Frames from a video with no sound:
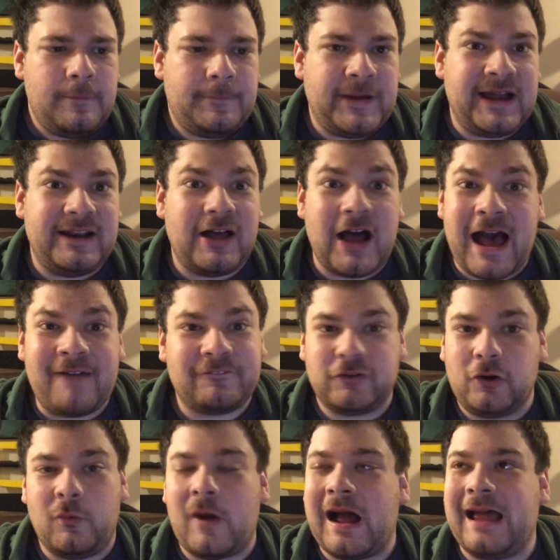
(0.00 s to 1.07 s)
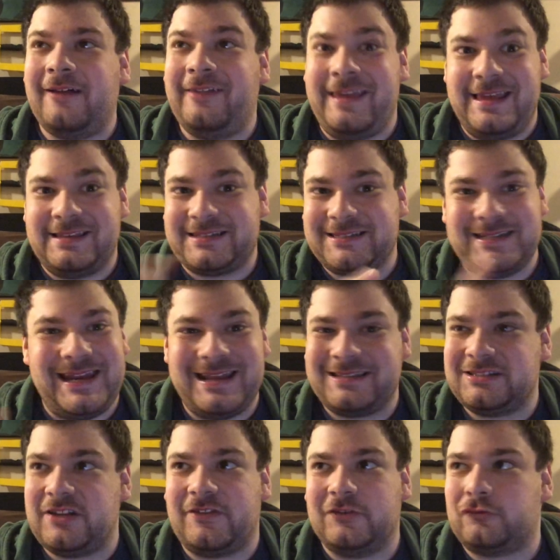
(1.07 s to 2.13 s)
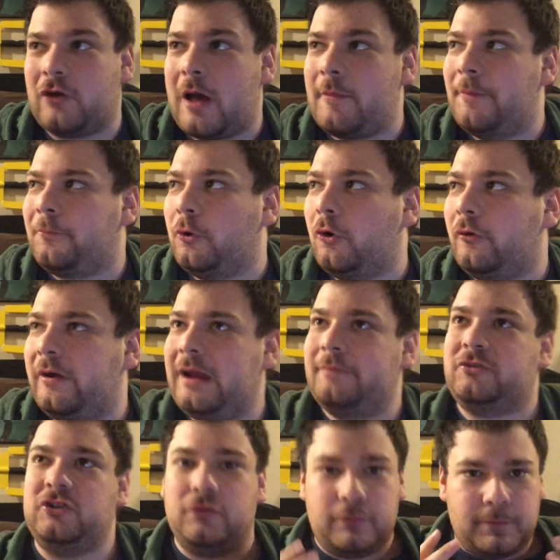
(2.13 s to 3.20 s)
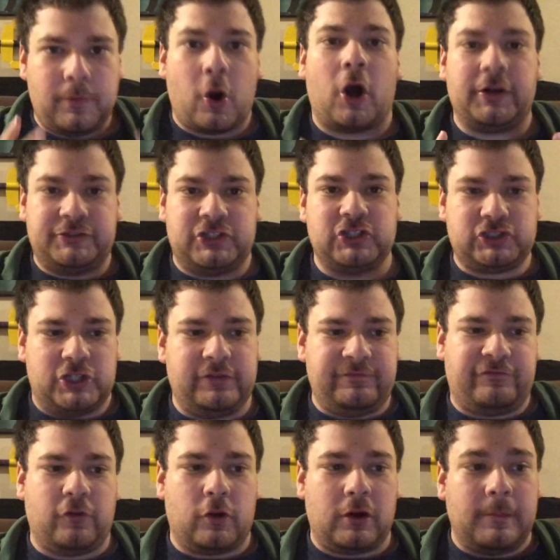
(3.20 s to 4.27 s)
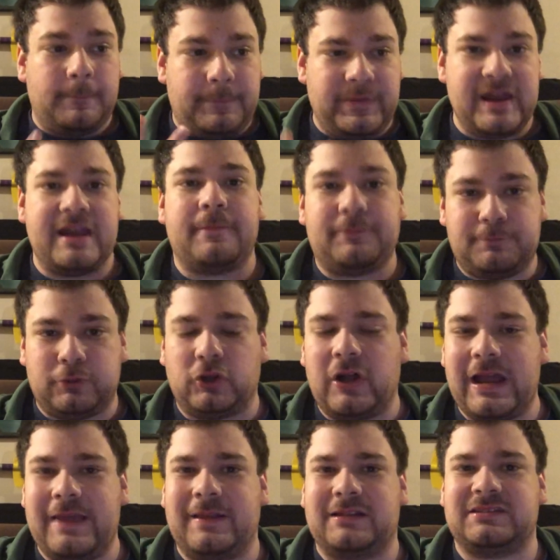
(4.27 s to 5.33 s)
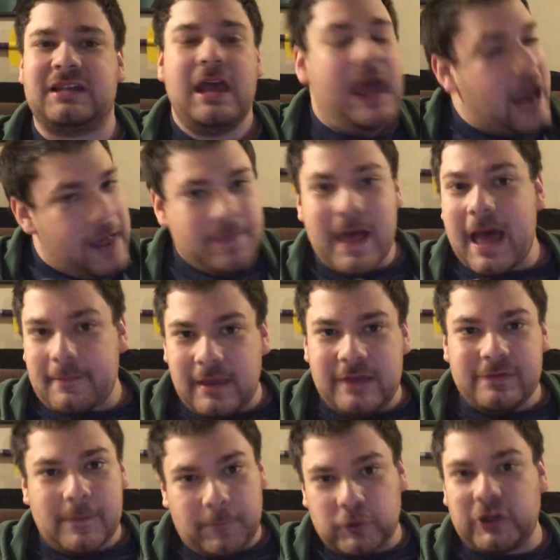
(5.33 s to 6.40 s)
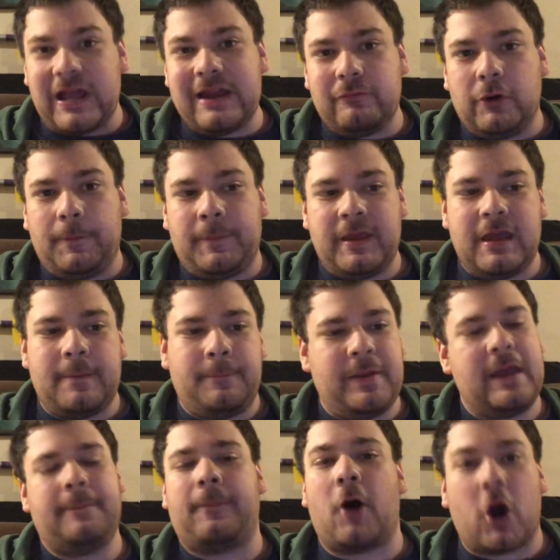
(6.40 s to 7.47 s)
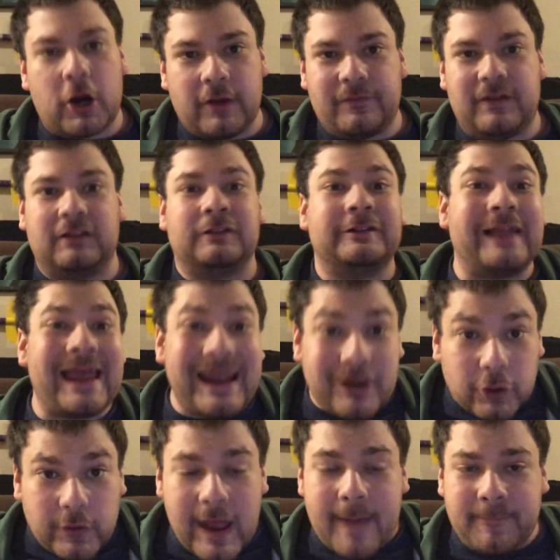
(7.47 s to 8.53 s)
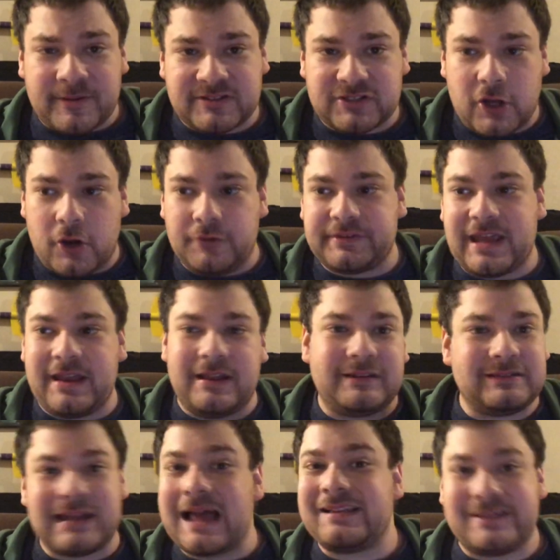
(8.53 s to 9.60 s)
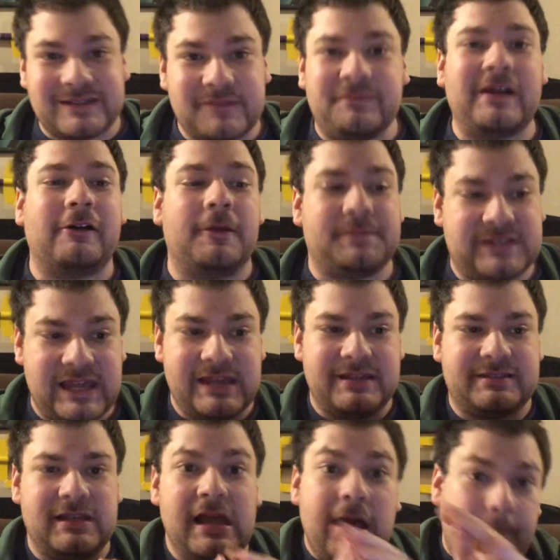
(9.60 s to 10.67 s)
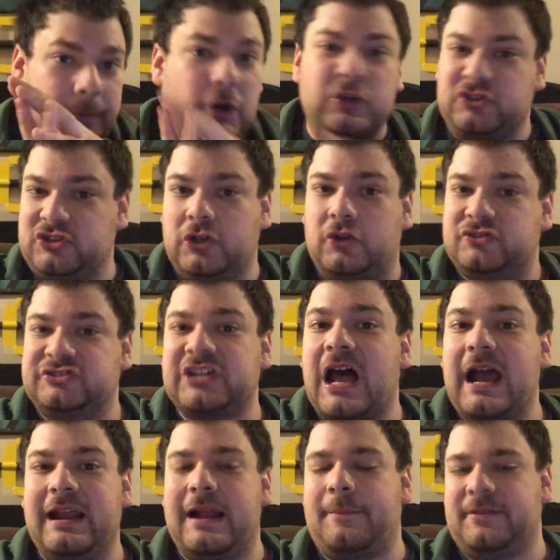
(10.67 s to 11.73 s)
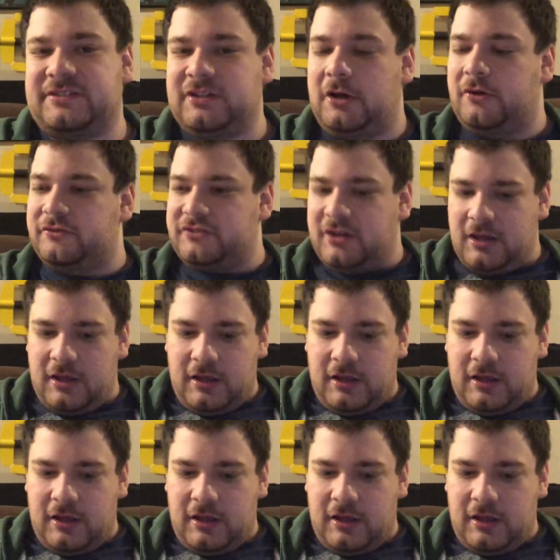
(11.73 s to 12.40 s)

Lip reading: But after a while, he sneaks to the drama program to audition for a big play and the play will be a big part of the later episodes, and as it develops his personal side episodes.